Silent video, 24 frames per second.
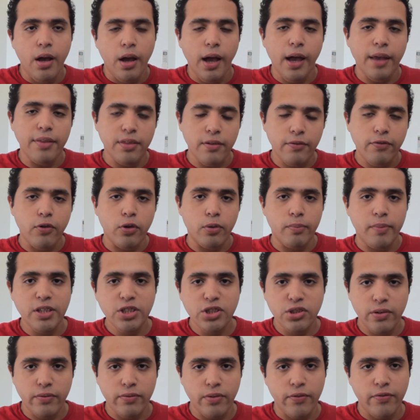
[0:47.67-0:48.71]
in the
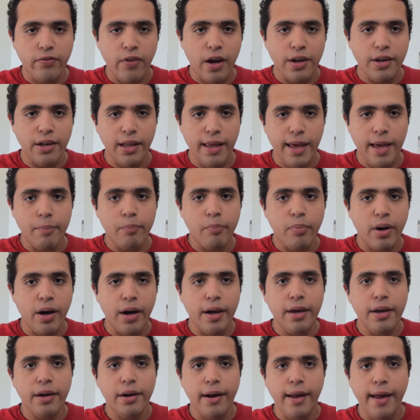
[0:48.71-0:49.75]
formation of the final
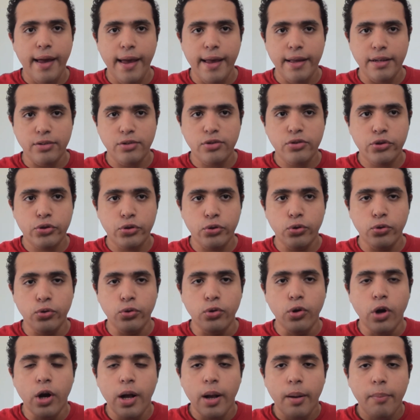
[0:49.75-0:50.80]
empire and
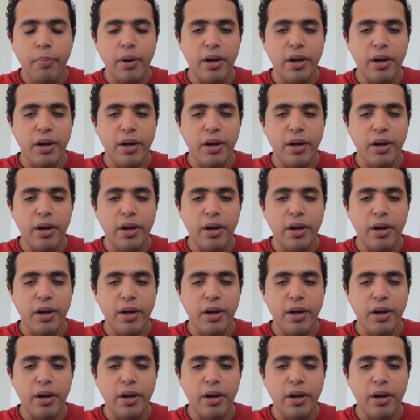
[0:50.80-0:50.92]
to